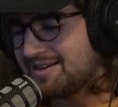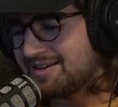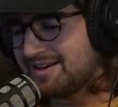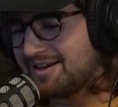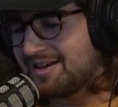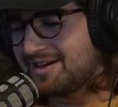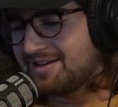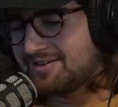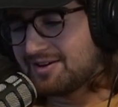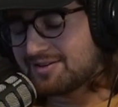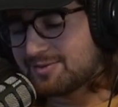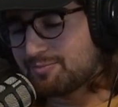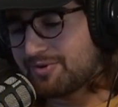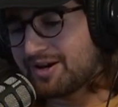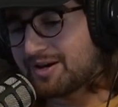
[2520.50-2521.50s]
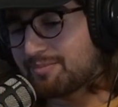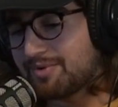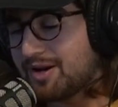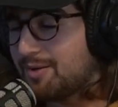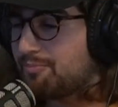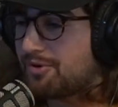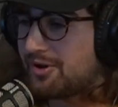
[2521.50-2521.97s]
Yeah, not to brag,
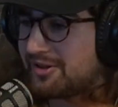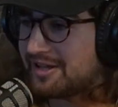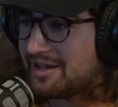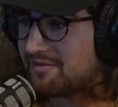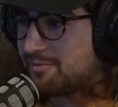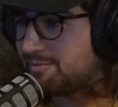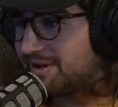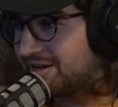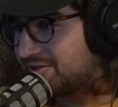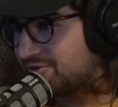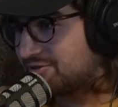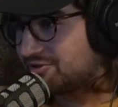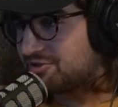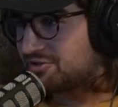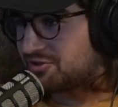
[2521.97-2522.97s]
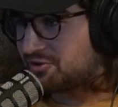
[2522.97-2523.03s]
but I'll probably have a bachelor's